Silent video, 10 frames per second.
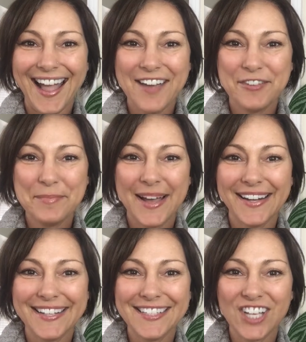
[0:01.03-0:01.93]
Hi
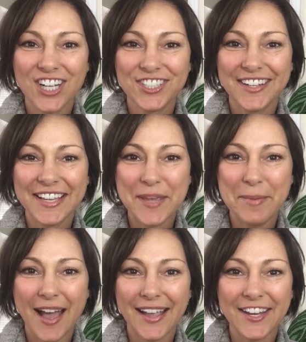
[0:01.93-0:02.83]
everybody, Dr. Nikki
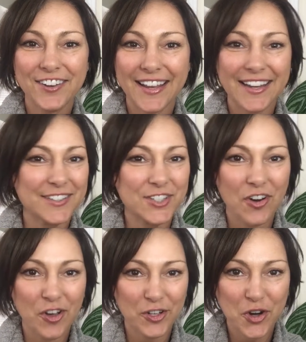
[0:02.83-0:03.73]
back here to answer
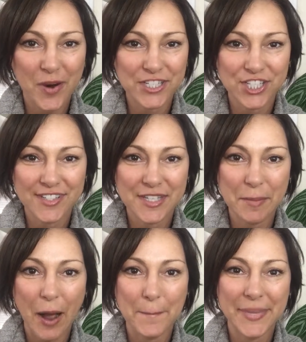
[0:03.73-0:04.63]
all your questions
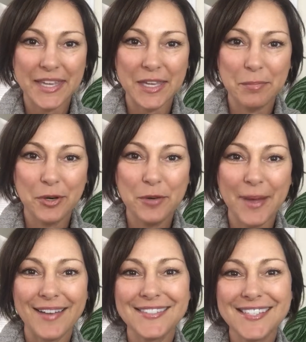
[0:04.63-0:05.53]
about pee,
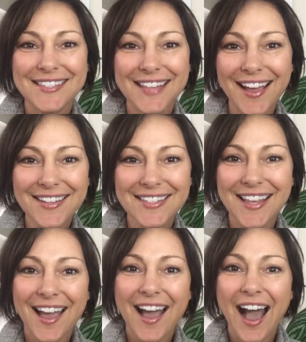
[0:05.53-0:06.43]
poop, and sex.
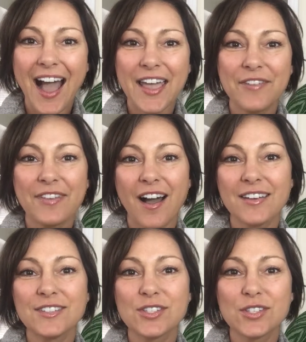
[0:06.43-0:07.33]
I have
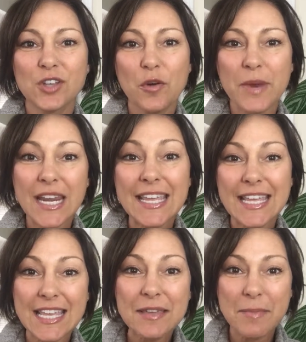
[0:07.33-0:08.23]
gotten so
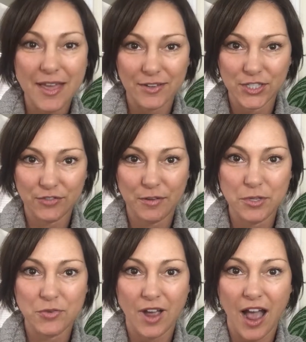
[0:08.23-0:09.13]
many emails from
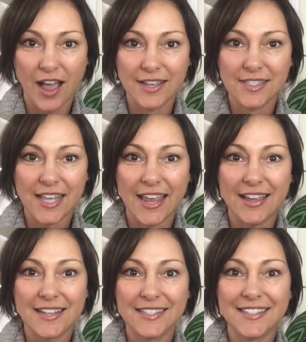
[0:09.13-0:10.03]
you guys
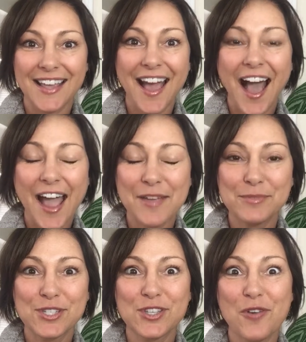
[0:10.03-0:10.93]
and I
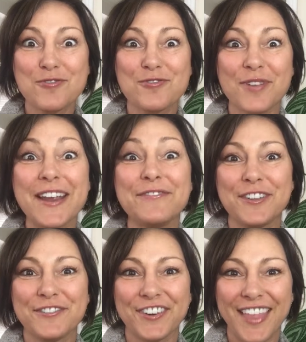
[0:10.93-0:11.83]
am so
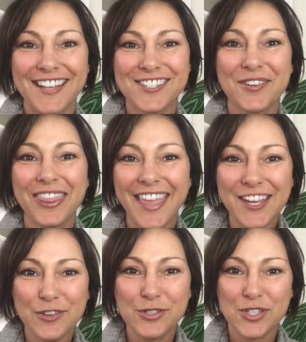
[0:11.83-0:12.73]
grateful for that. So
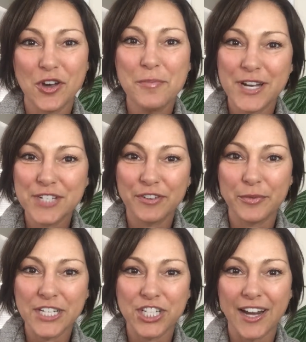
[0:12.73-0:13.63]
thank you so much for
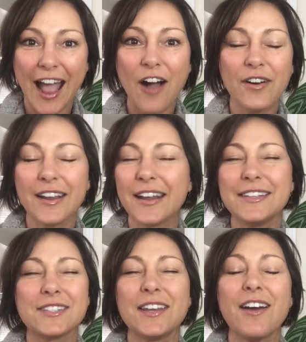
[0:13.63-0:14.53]
reaching out, and
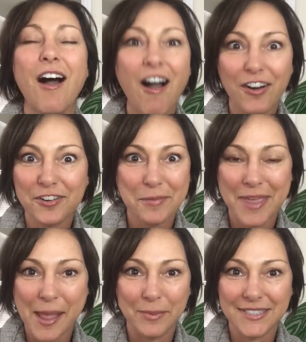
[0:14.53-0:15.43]
it's an honor to
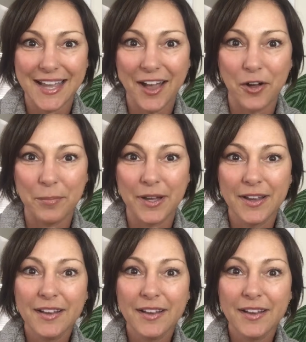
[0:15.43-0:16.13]
be able to help.